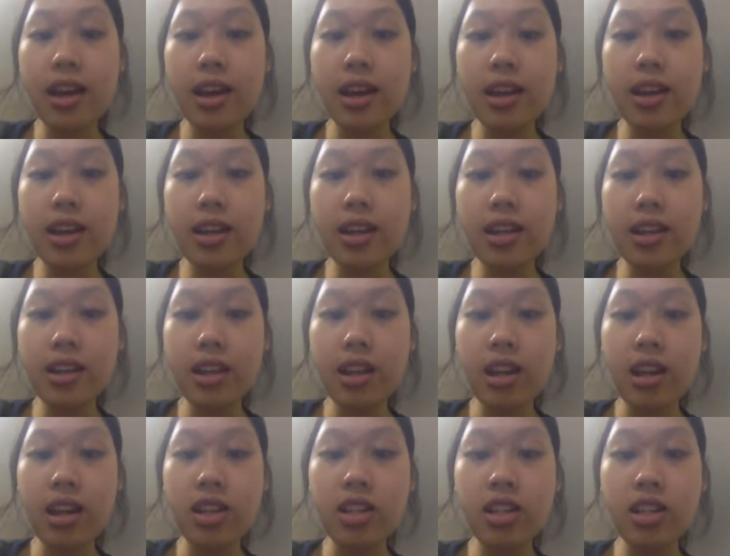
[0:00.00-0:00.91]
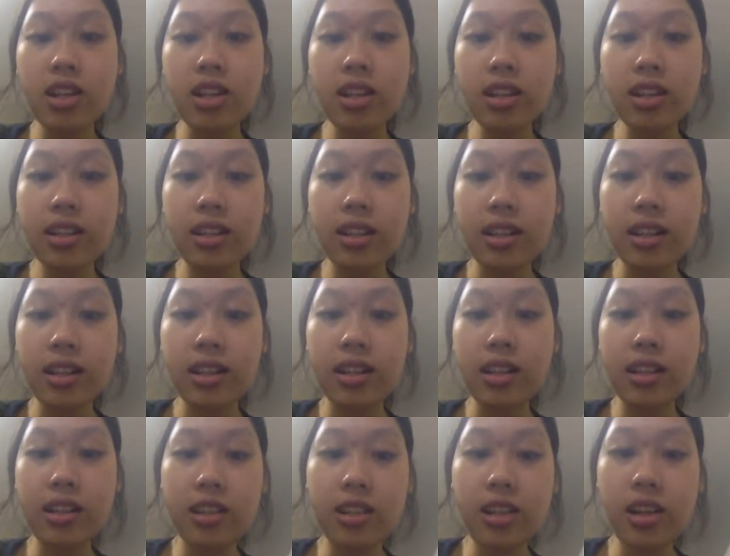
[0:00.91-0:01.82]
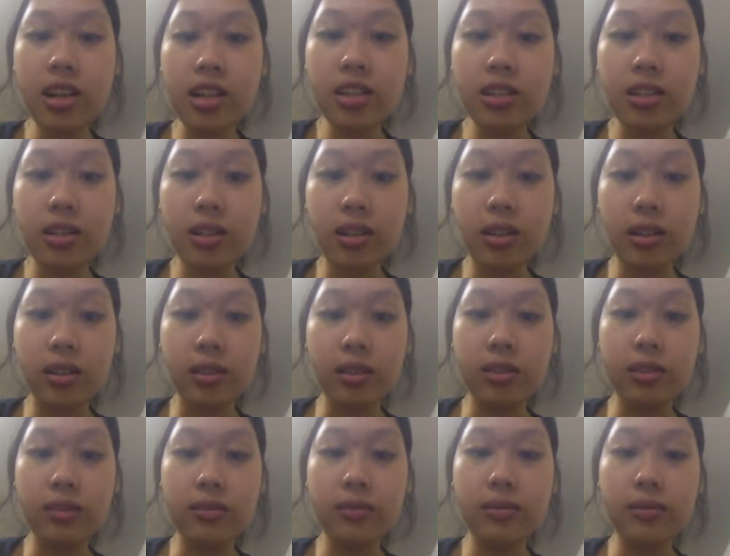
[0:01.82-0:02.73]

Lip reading: He's 16 years old.